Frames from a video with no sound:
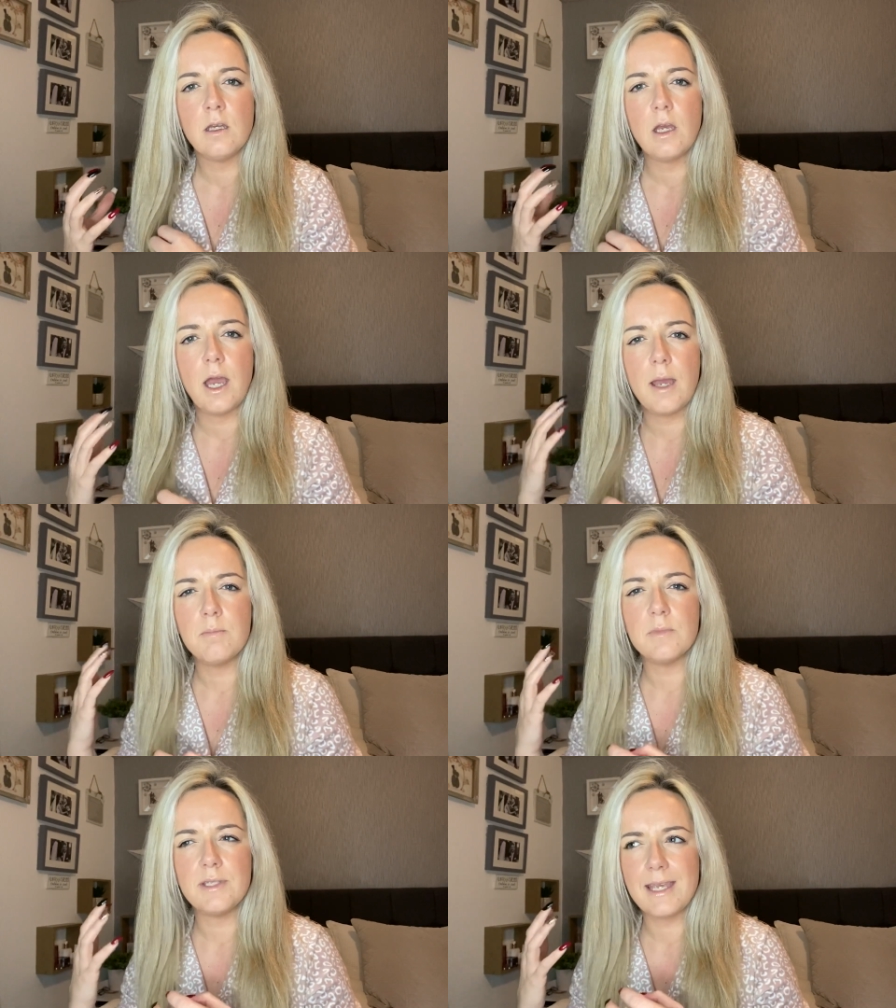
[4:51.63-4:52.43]

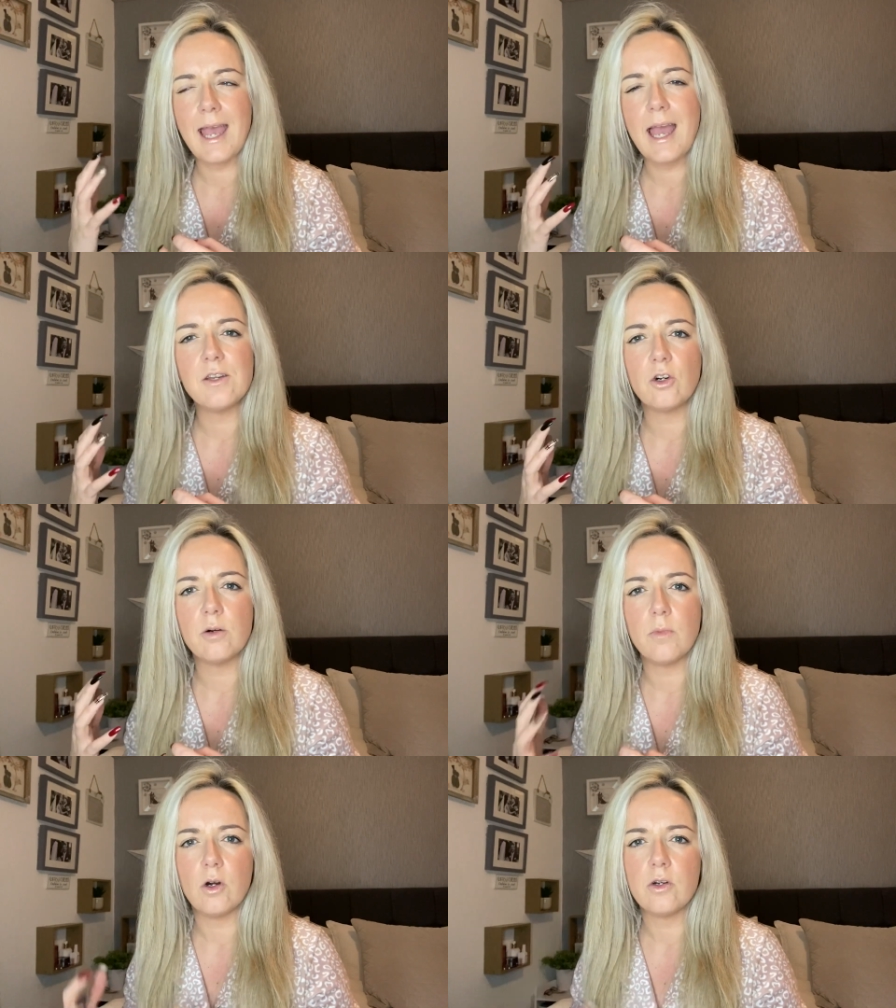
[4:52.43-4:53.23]
to your head
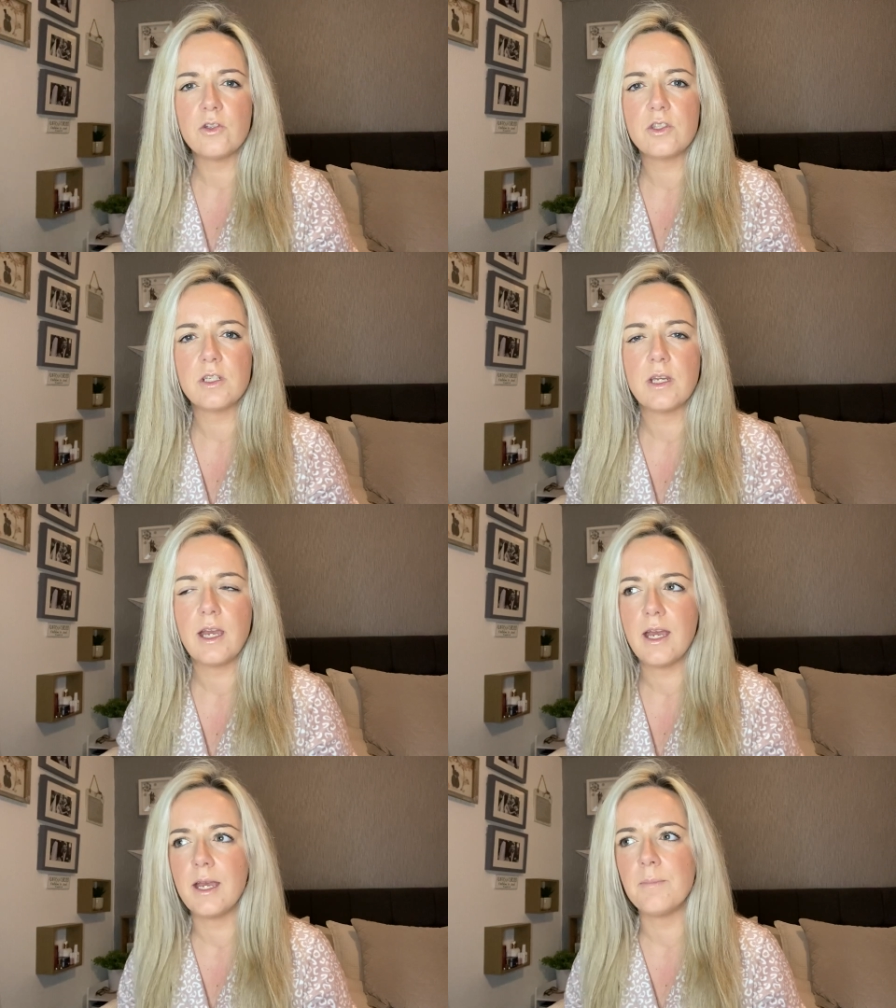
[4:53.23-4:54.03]
almost.
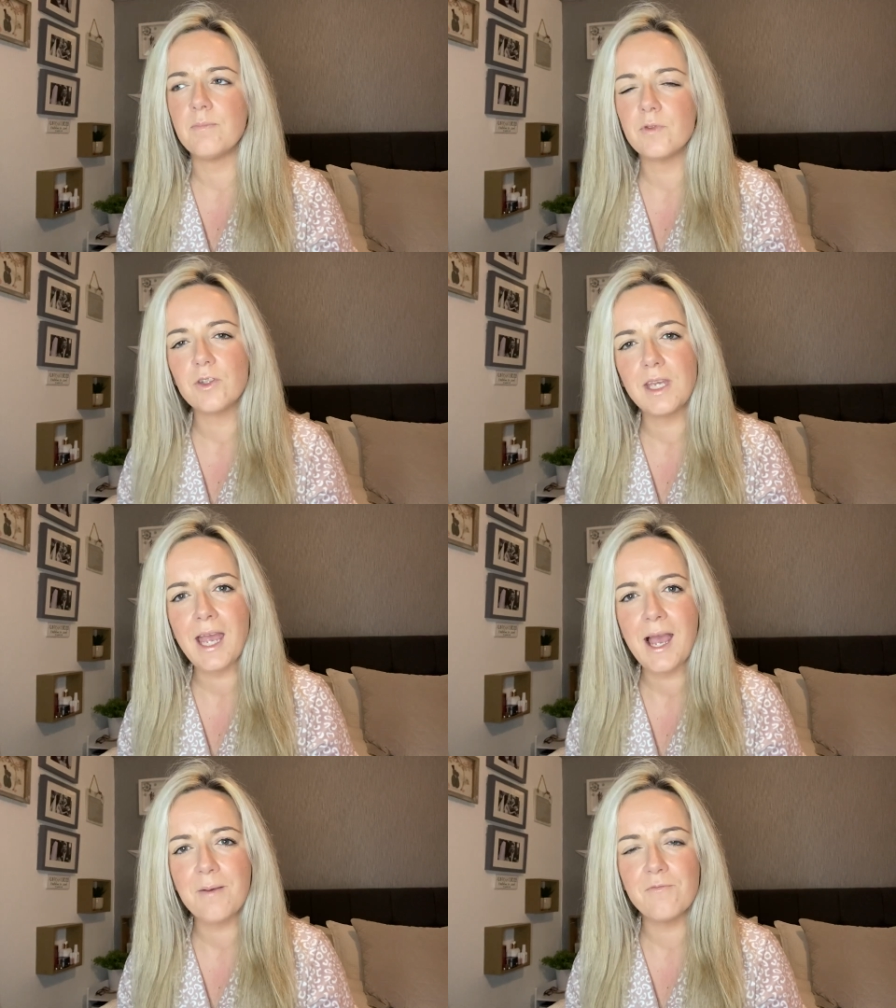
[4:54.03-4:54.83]
So
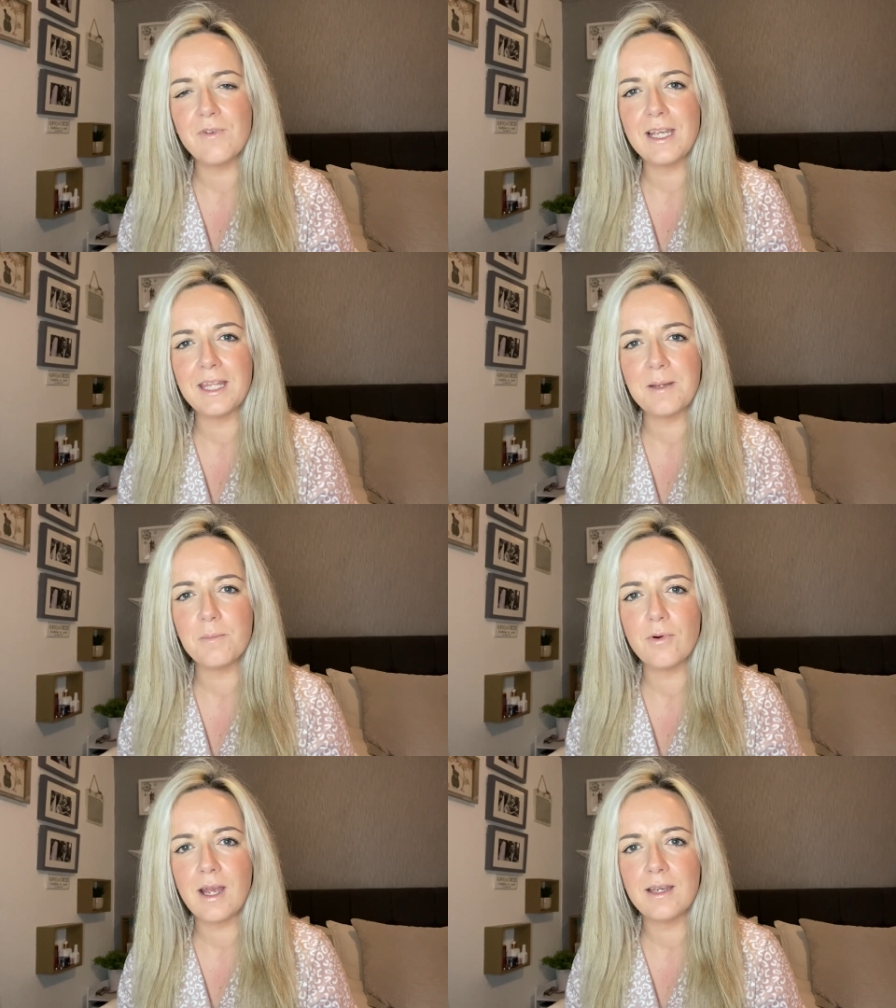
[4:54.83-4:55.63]
yeah, I'm really
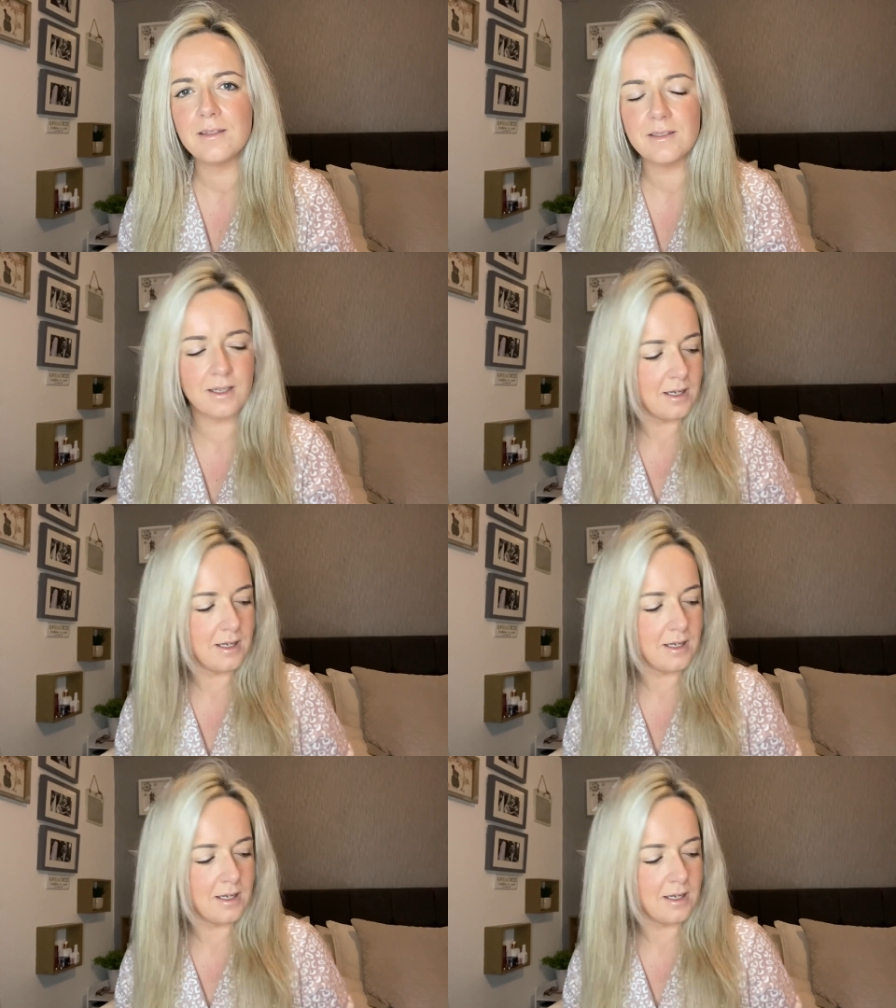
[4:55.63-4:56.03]
impressed.